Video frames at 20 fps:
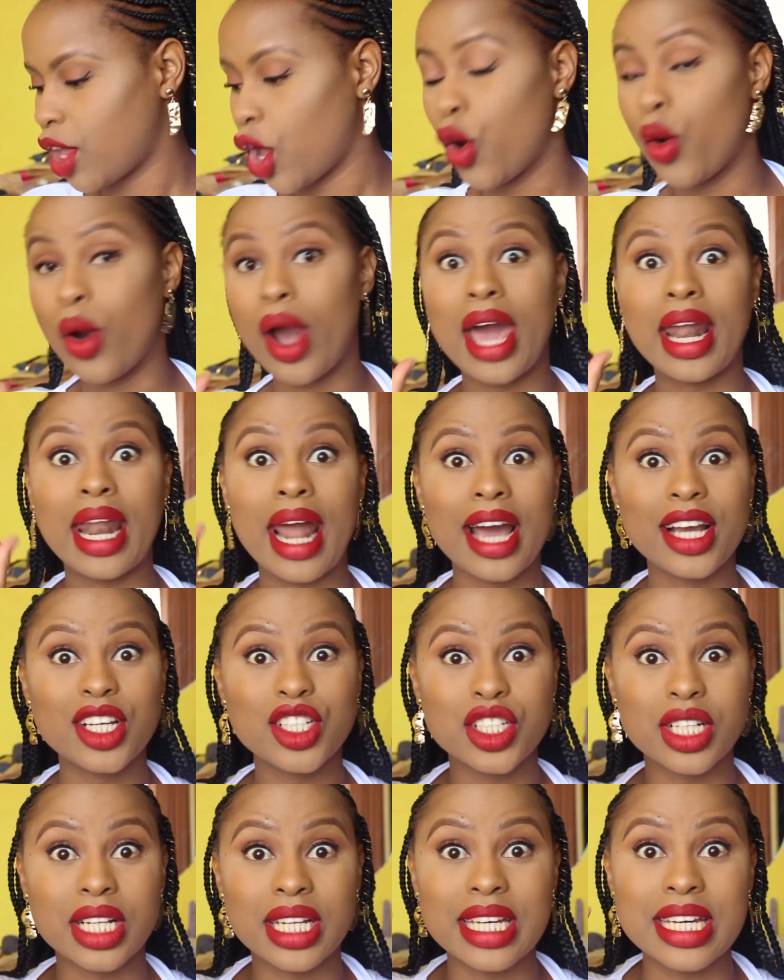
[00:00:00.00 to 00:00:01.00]
Oh, and
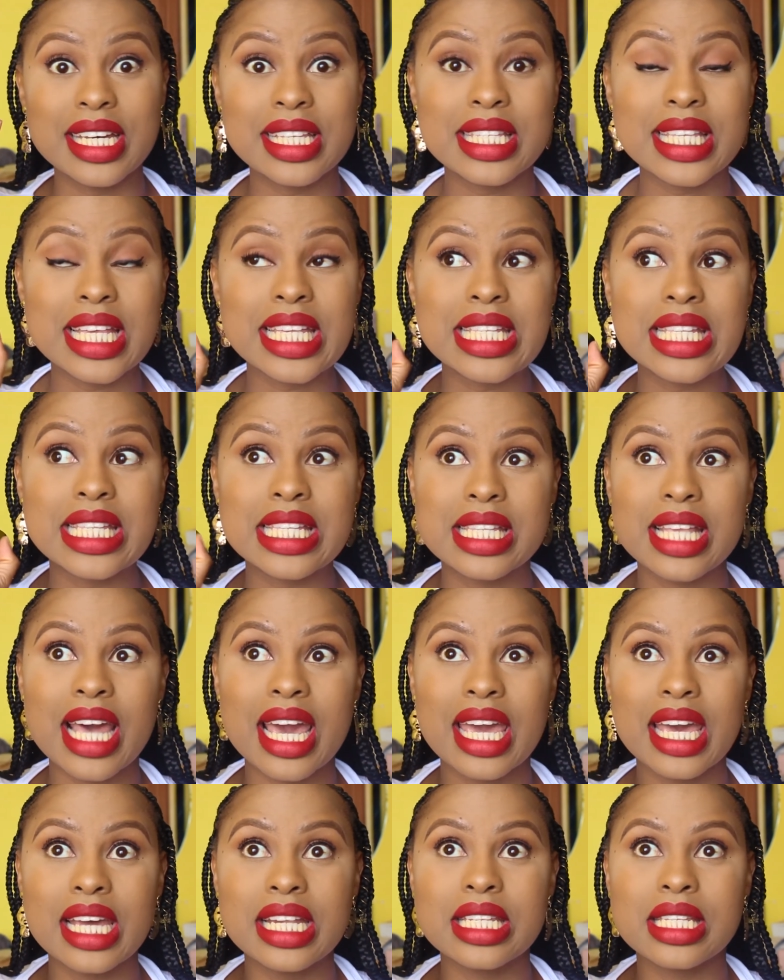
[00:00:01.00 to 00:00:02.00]
actually it's a
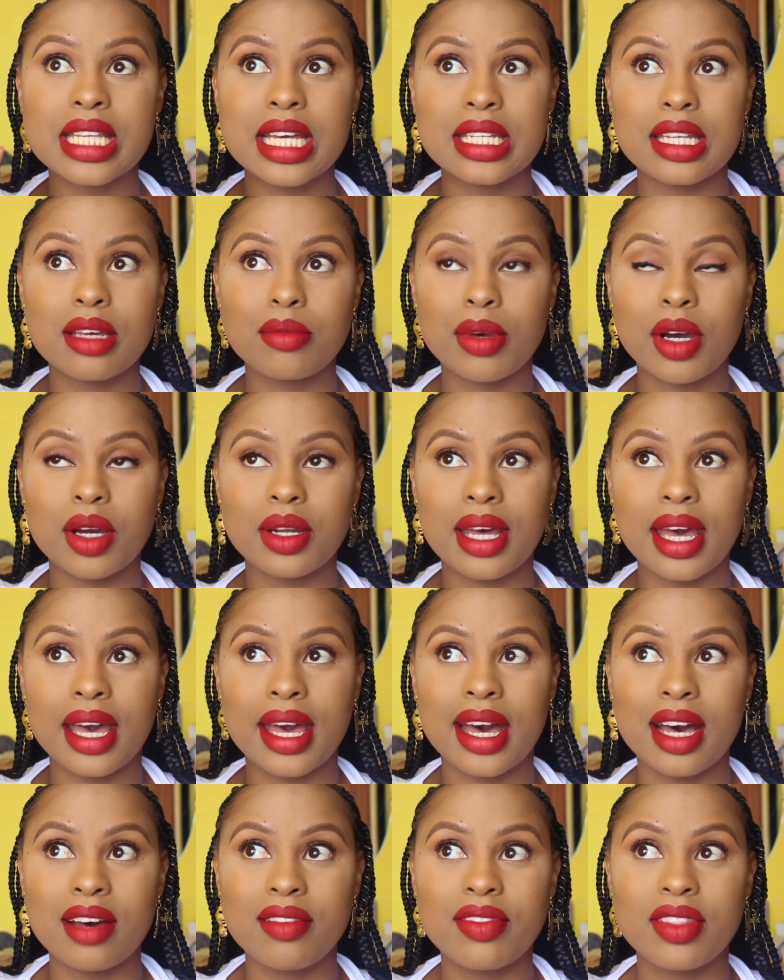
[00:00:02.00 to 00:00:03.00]
second setting powder I
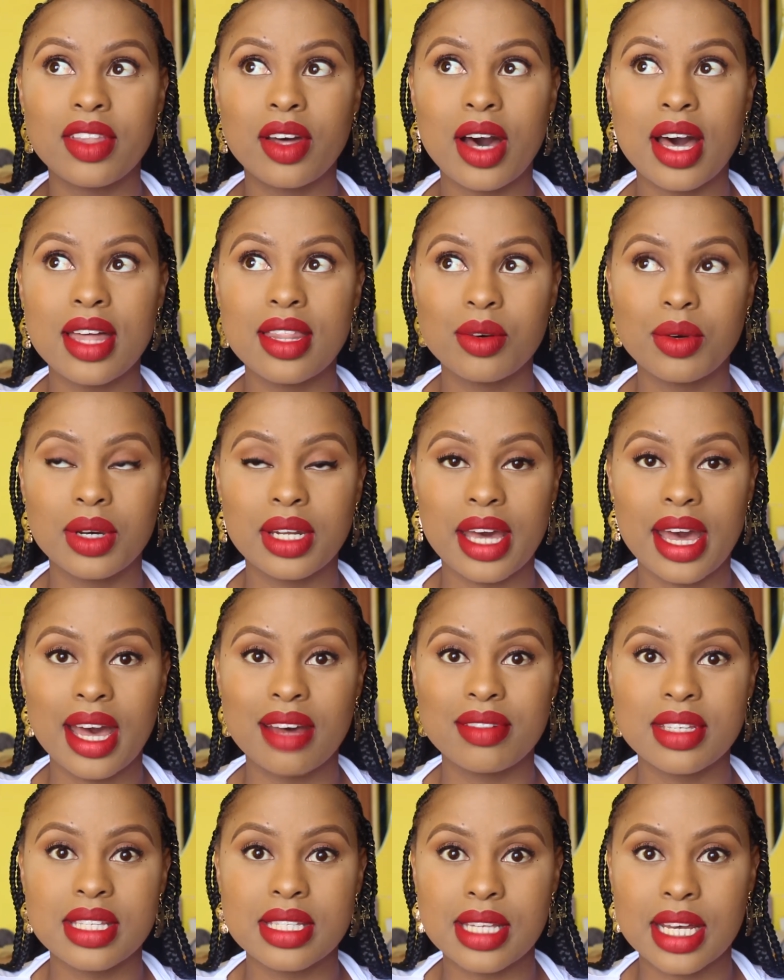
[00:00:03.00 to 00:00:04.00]
have. The other one I
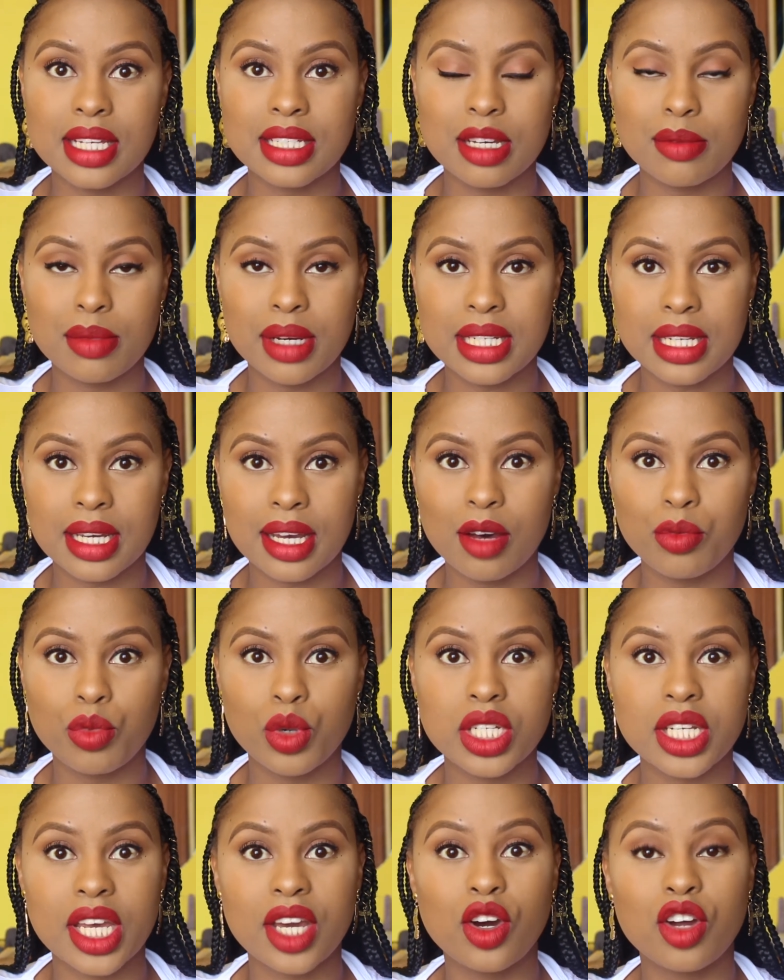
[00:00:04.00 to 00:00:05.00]
have is Sasha Buttercup,
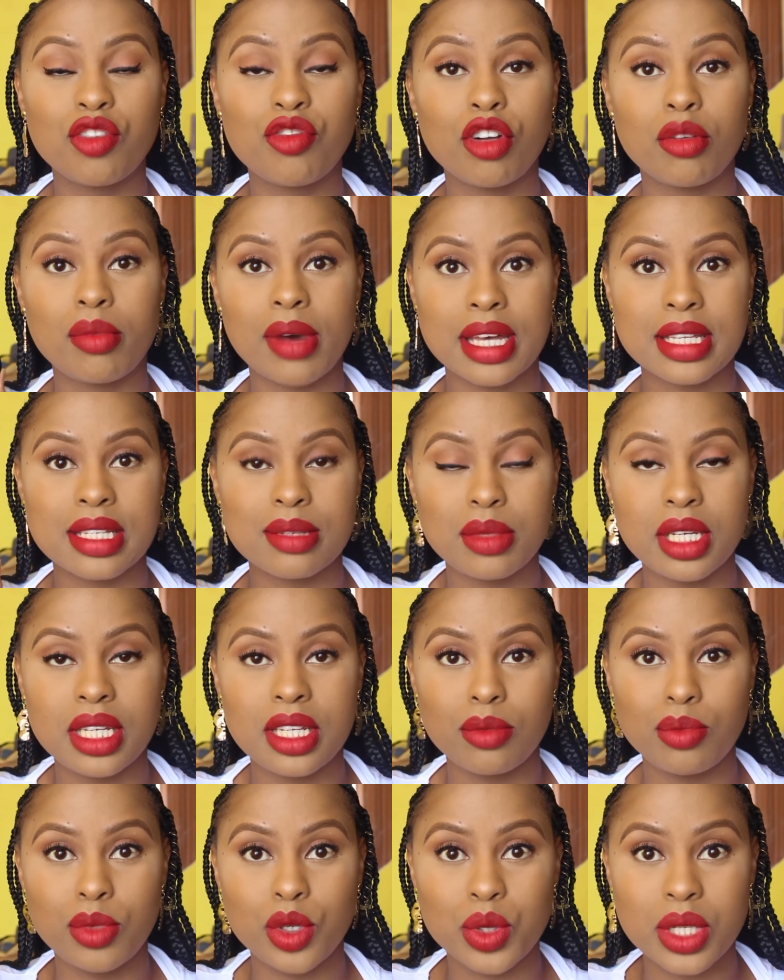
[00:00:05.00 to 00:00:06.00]
which I got from
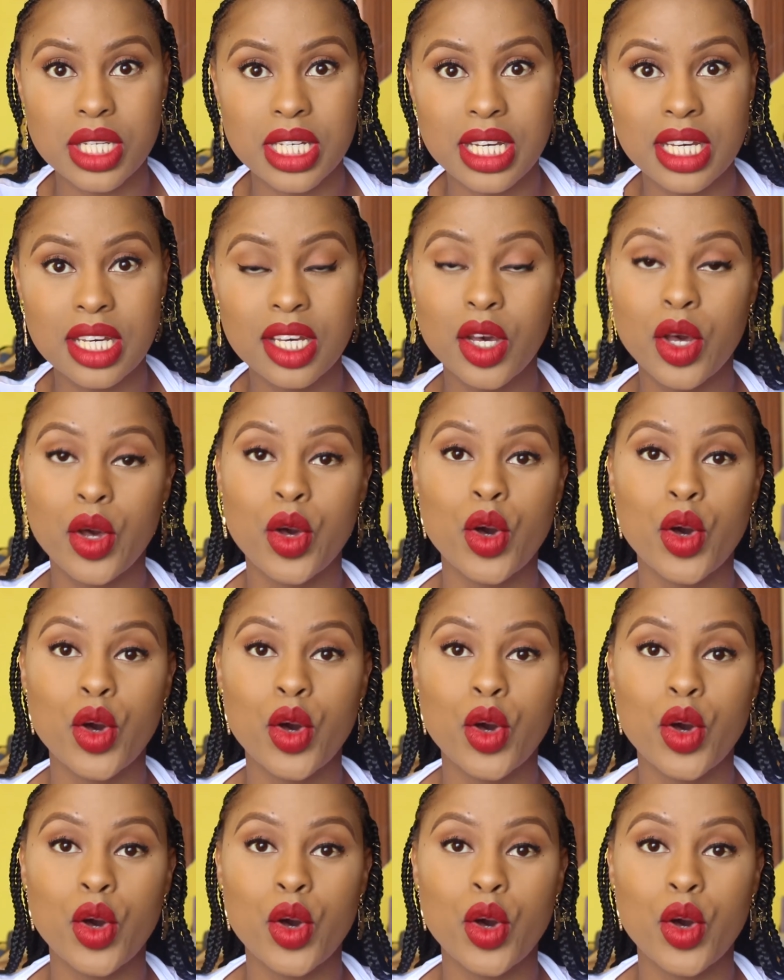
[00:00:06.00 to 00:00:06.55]
Asmini Beauty,